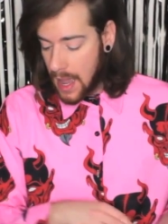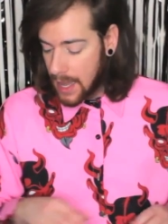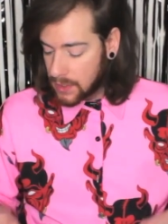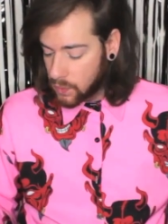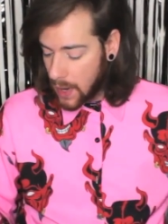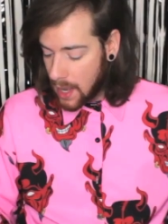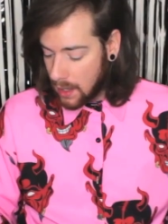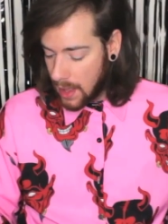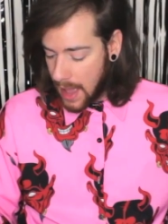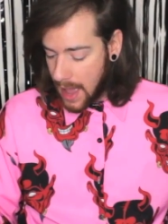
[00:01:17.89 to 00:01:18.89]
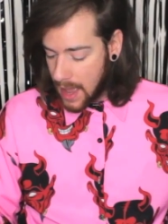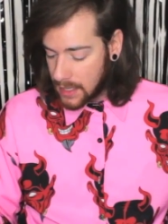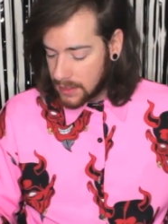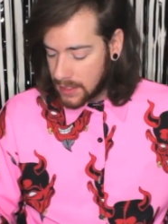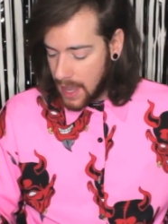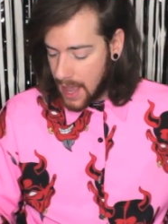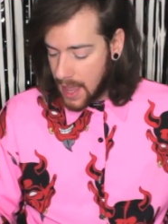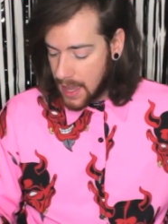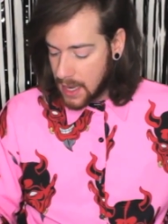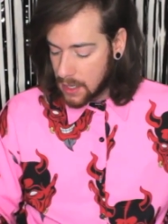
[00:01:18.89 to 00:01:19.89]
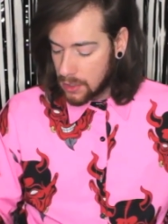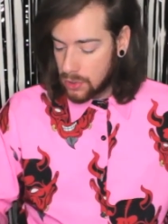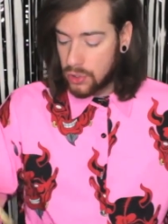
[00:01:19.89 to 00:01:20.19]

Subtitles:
as well as a